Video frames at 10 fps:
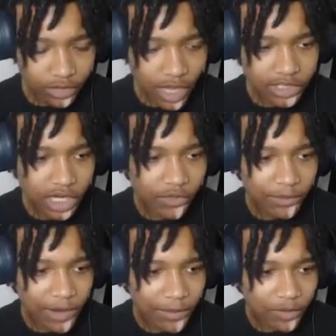I said,
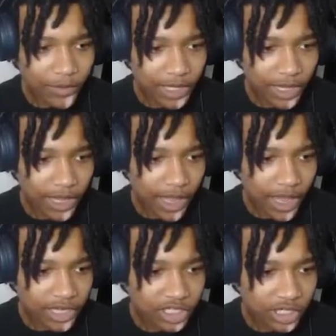remember we ain't
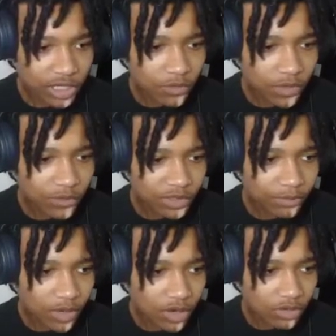had shit. We was
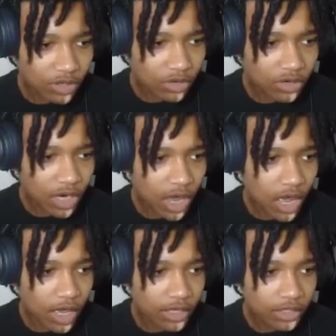broke. Oh
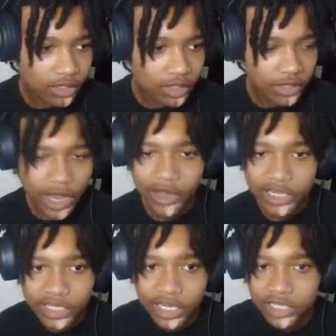God. Now
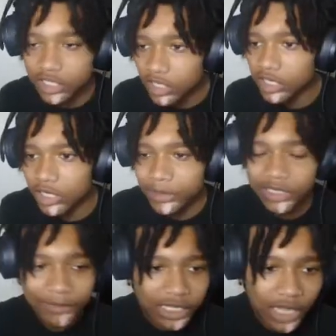these niggas looking up
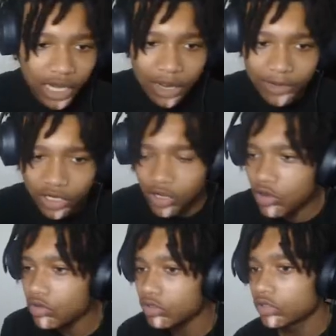to me like I'm a
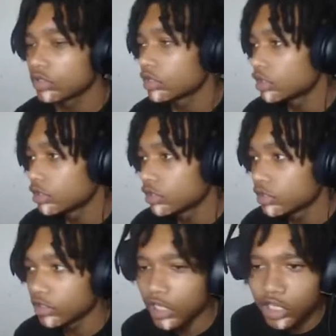goat.
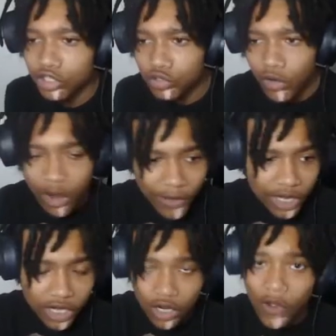Nigga, you
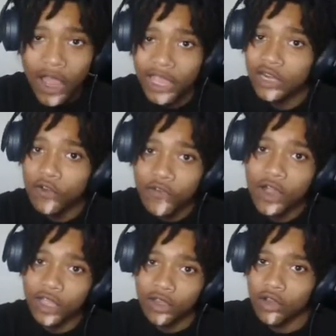already know I ain't no
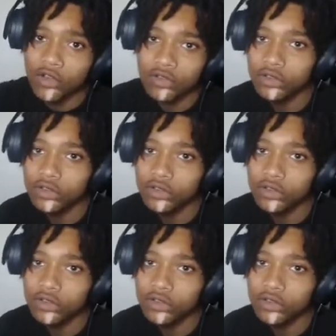fucking hoe.